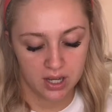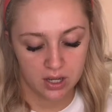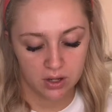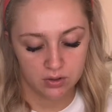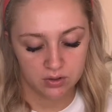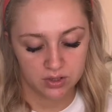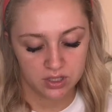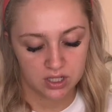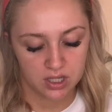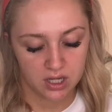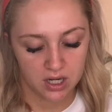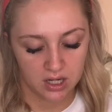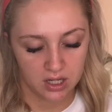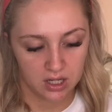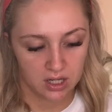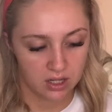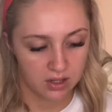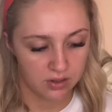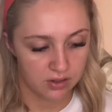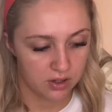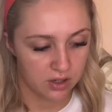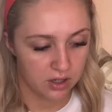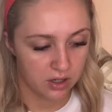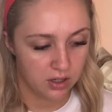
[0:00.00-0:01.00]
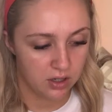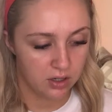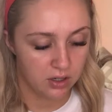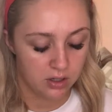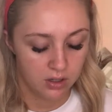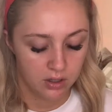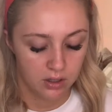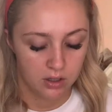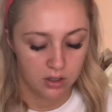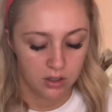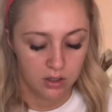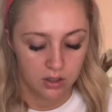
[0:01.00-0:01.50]
out any other,
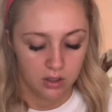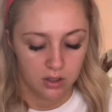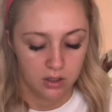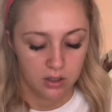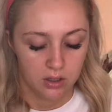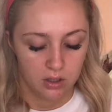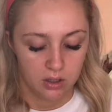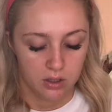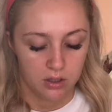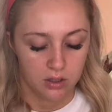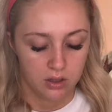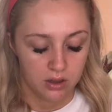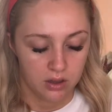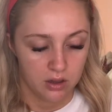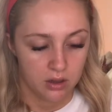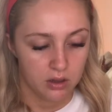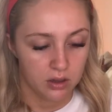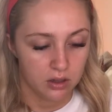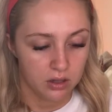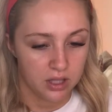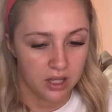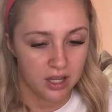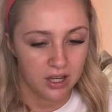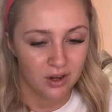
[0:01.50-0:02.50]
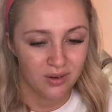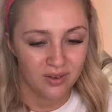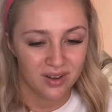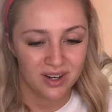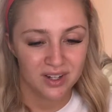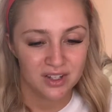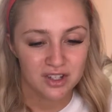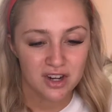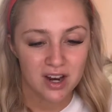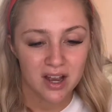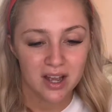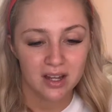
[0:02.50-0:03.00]
I don't
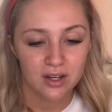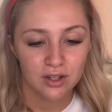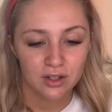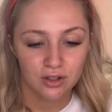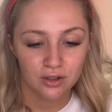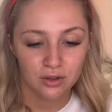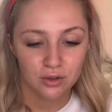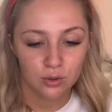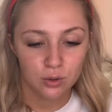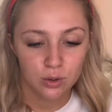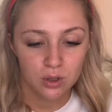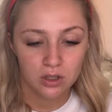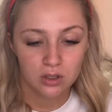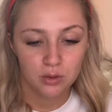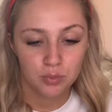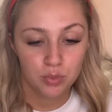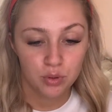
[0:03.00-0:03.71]
want to try a new